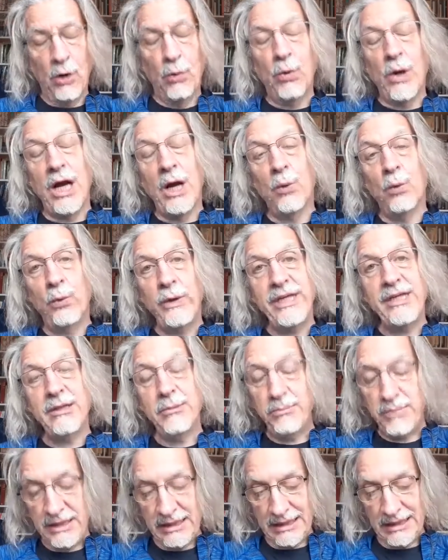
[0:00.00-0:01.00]
where we
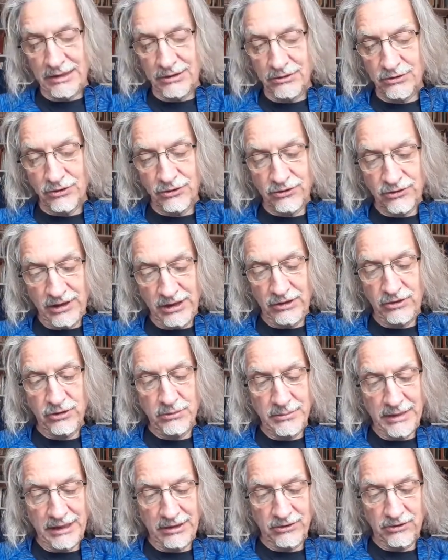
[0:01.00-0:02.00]
can begin to seek to
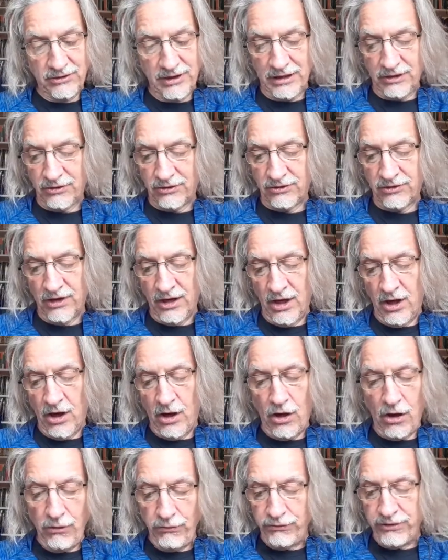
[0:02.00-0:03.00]
make sense
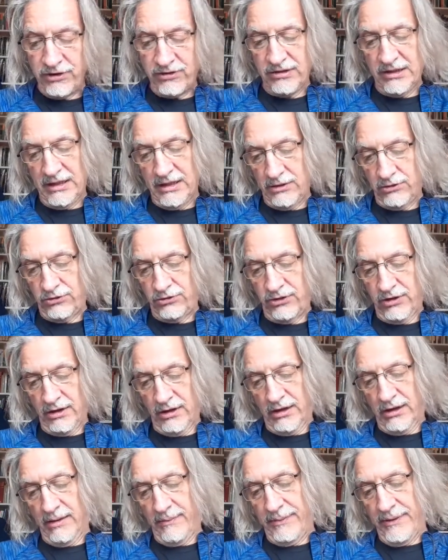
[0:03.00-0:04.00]
of this last
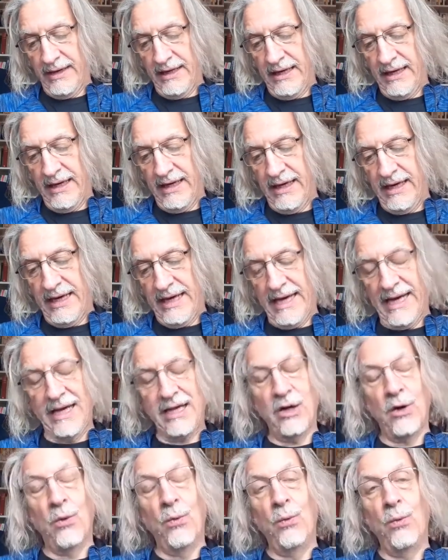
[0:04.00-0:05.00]
year
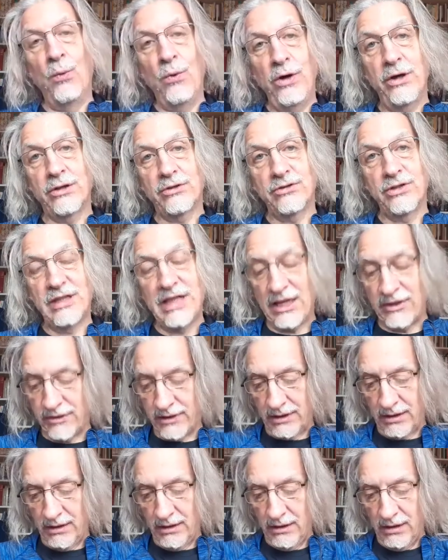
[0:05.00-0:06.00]
and work
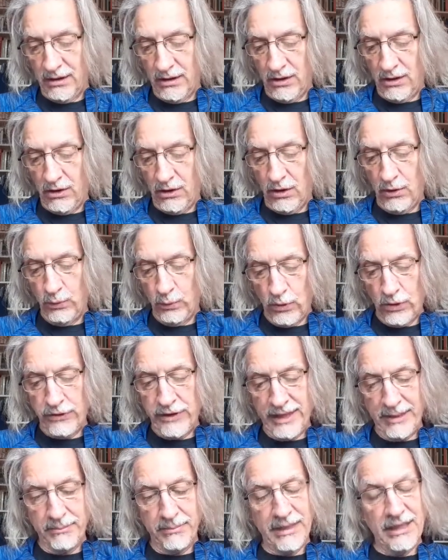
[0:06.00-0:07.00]
together on what
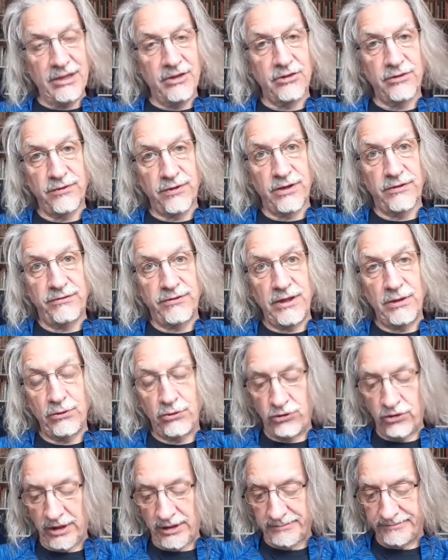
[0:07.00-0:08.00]
that means for the
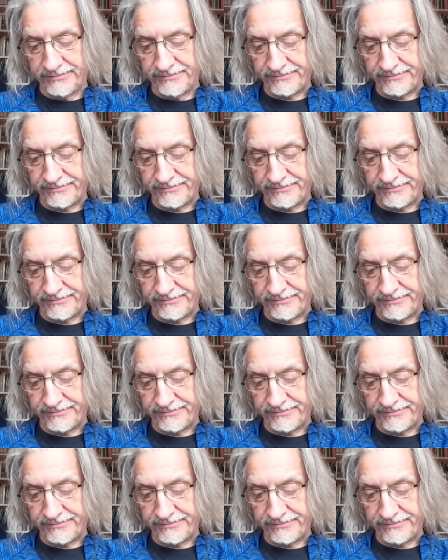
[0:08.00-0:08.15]
future.